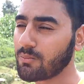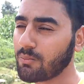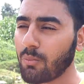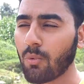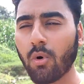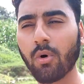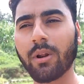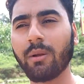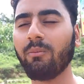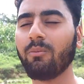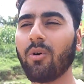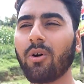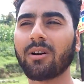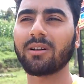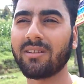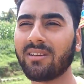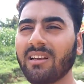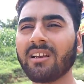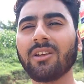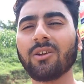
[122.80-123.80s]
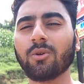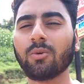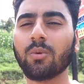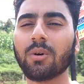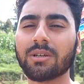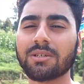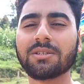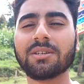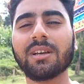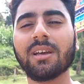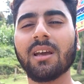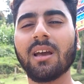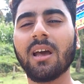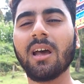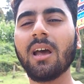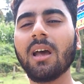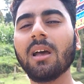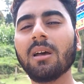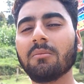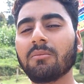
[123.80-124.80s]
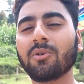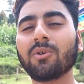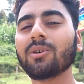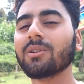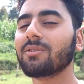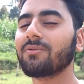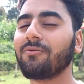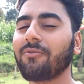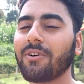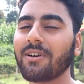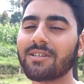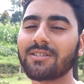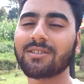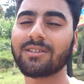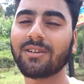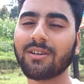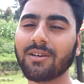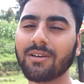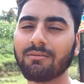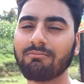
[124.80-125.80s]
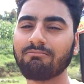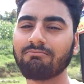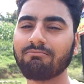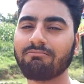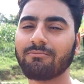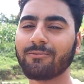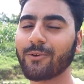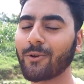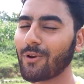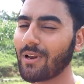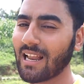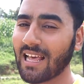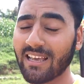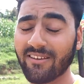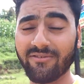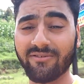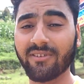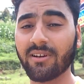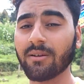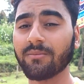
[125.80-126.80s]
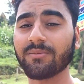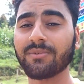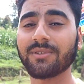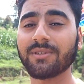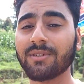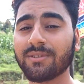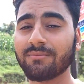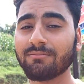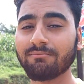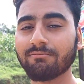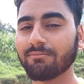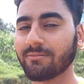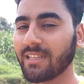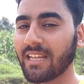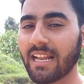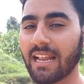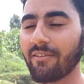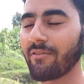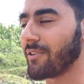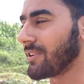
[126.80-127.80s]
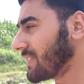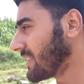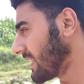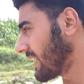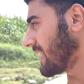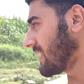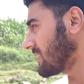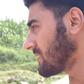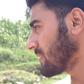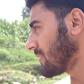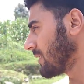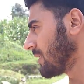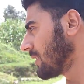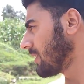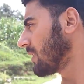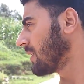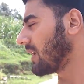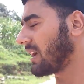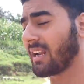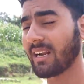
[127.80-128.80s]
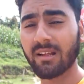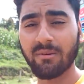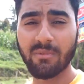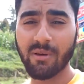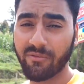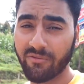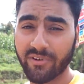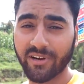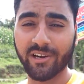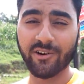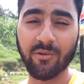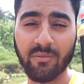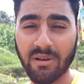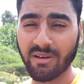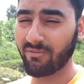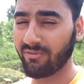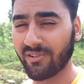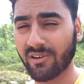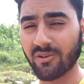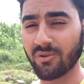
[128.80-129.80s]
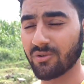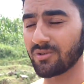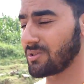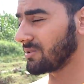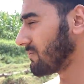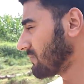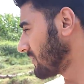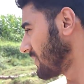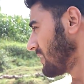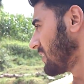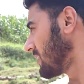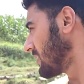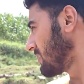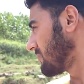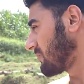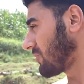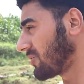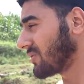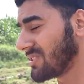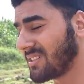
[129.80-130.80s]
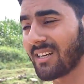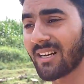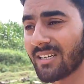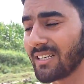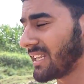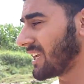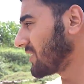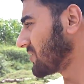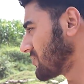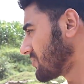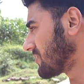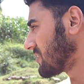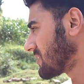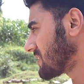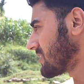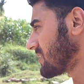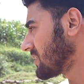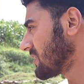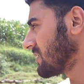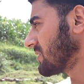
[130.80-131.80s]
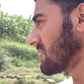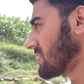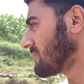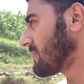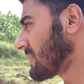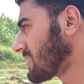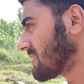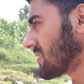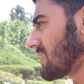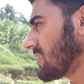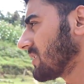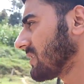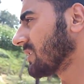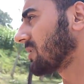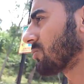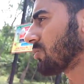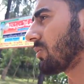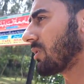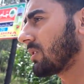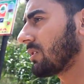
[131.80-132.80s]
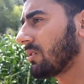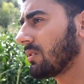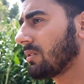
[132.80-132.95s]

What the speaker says: more important than university, because first your life comes, then everything else. And I'm afraid of buffaloes because they are dangerous, especially this one.